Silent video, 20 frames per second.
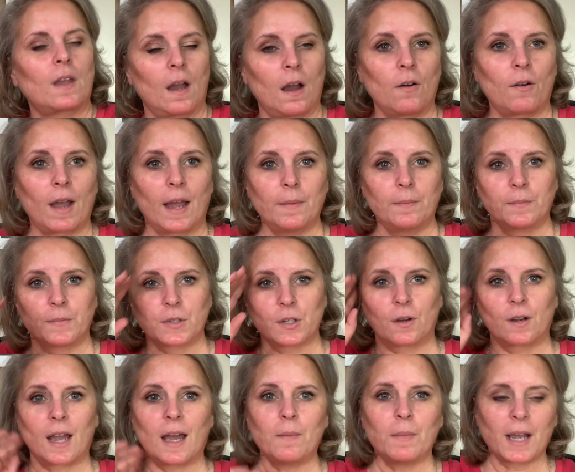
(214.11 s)
Okay, so
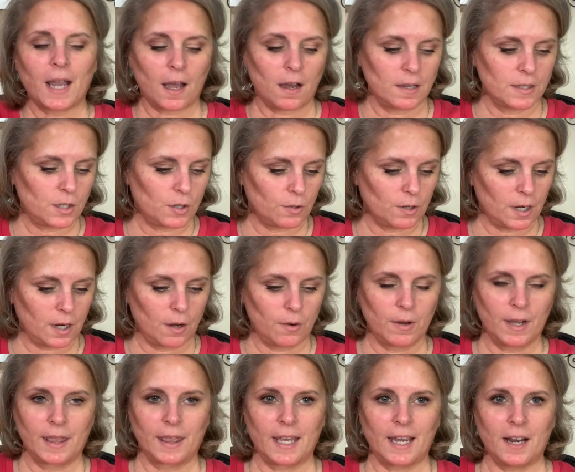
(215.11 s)
I got my contour
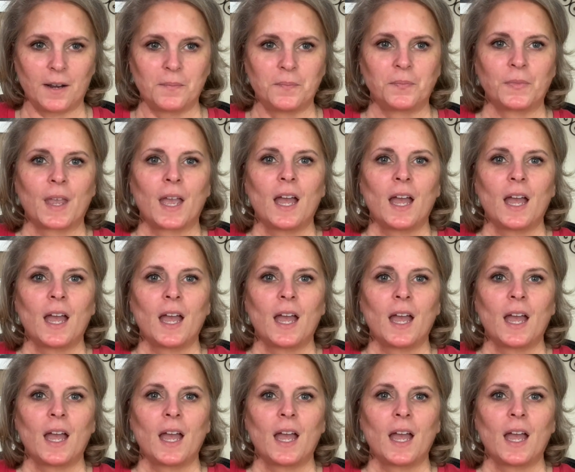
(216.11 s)
going there.